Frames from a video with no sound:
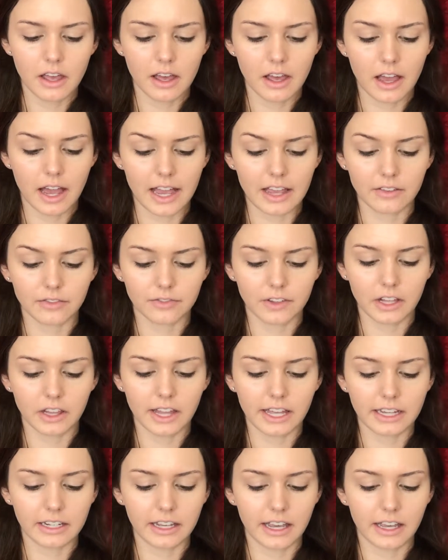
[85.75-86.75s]
I feel
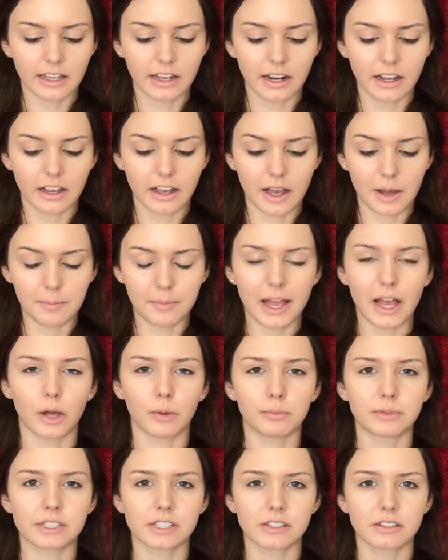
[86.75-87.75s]
like it
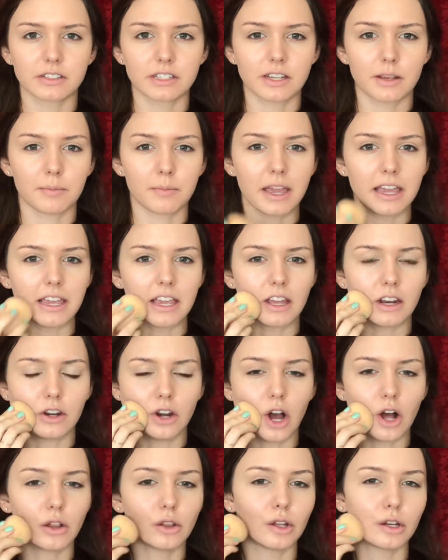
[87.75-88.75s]
helps to make it
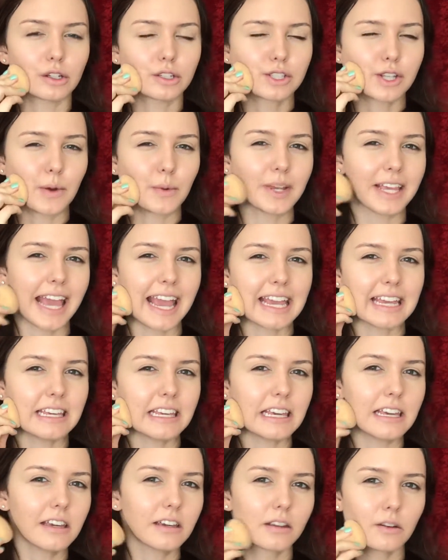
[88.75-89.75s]
not look so
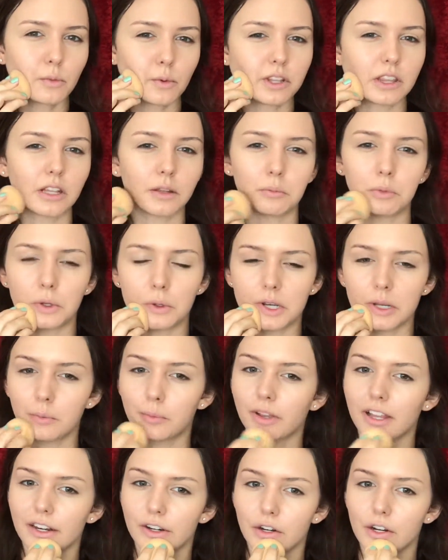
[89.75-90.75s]
cakey when the beauty
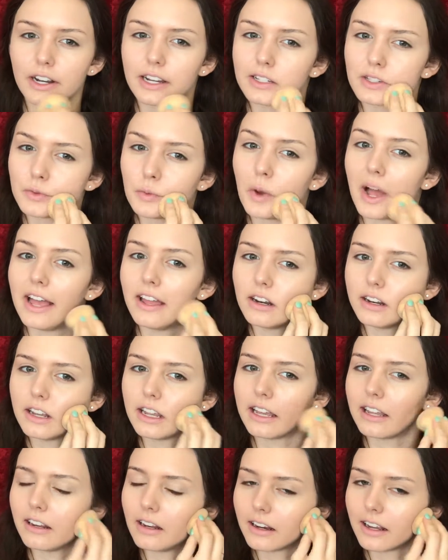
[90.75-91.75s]
blender is wet.
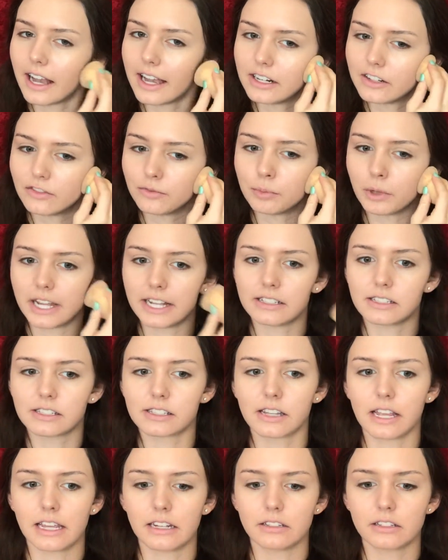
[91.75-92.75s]
It kind of
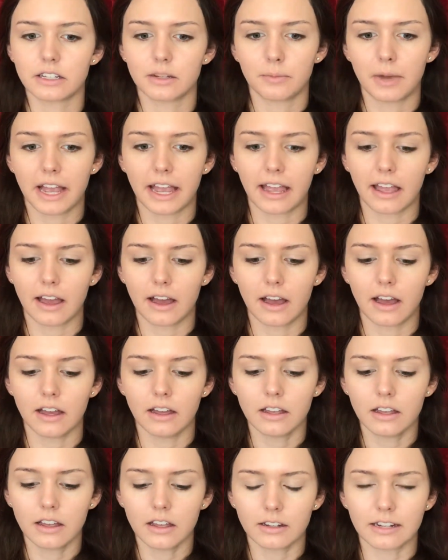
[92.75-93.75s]
blends into my
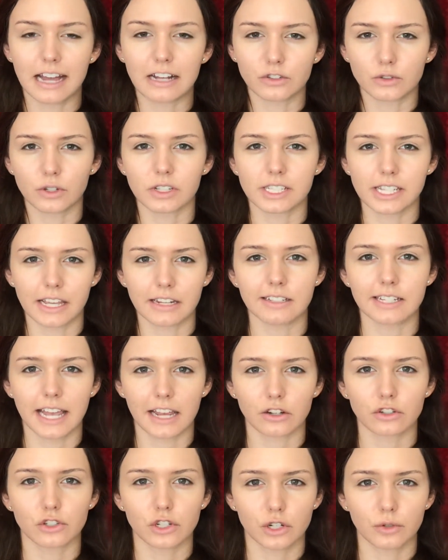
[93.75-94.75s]
natural skin
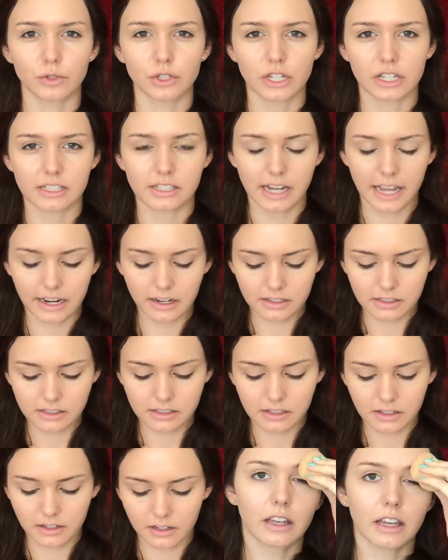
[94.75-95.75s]
texture, which is
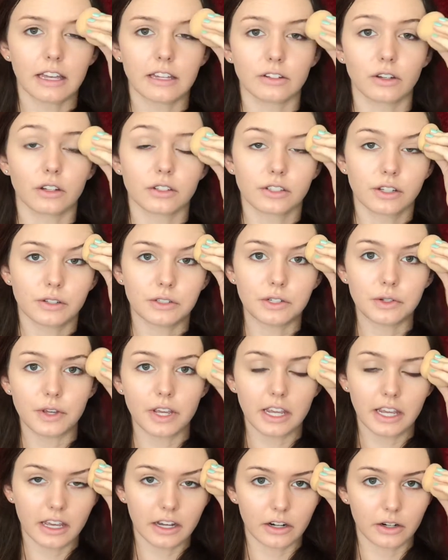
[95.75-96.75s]
nice. And also
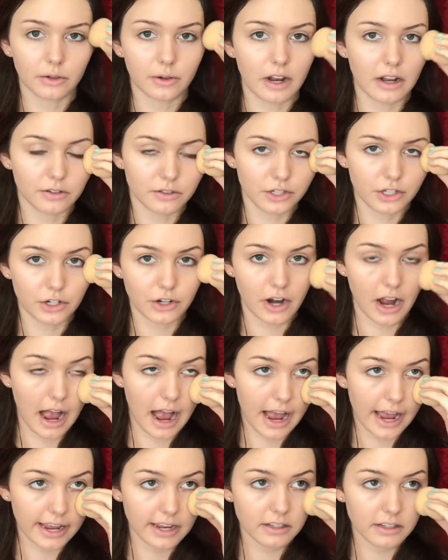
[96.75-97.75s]
doing it around your
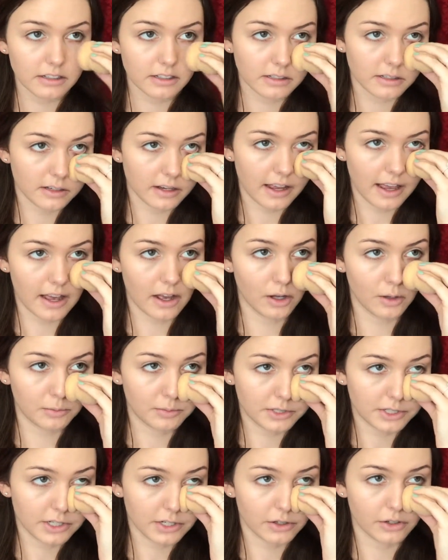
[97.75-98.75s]
eyes
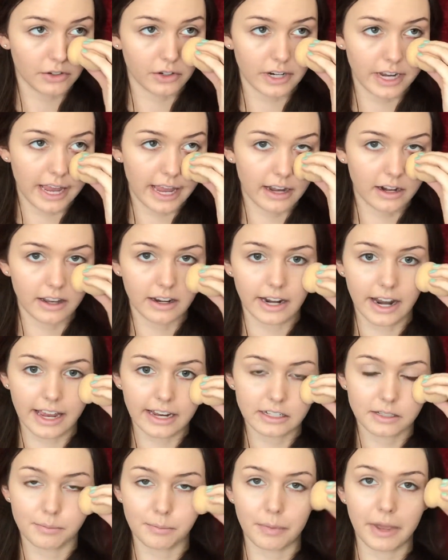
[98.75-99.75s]
helps to create a
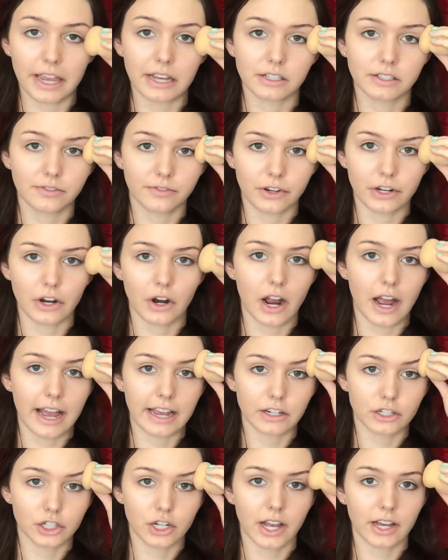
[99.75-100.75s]
nice base for your
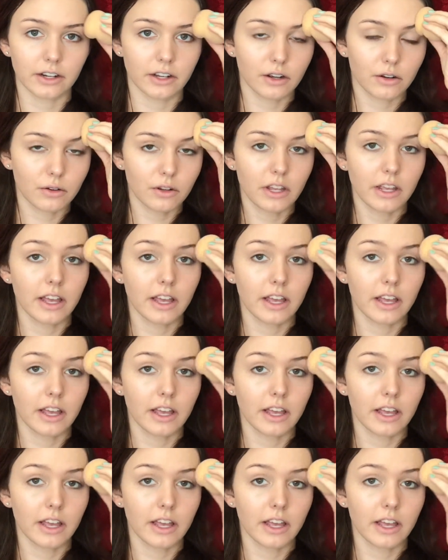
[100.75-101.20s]
eyeshadow